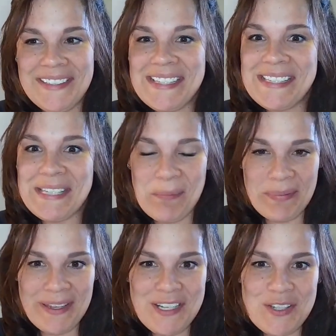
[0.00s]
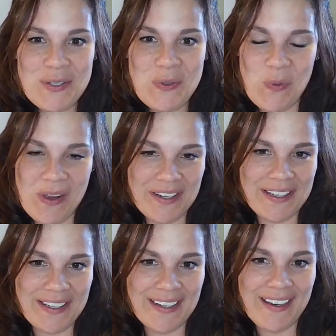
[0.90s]
Simply just
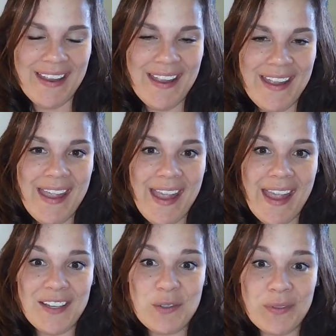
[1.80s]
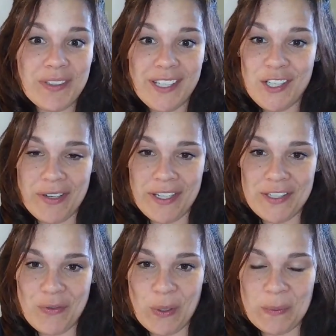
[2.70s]
walking has really
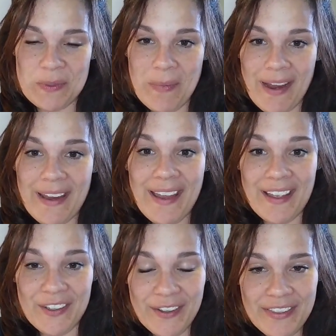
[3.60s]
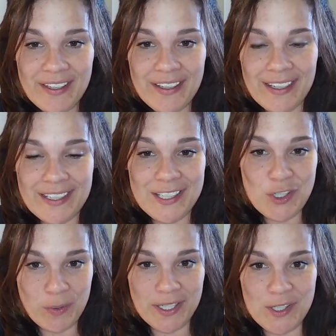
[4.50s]
transformed my health in
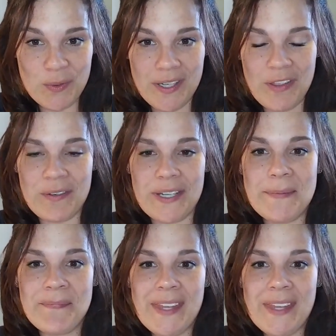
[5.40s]
2023,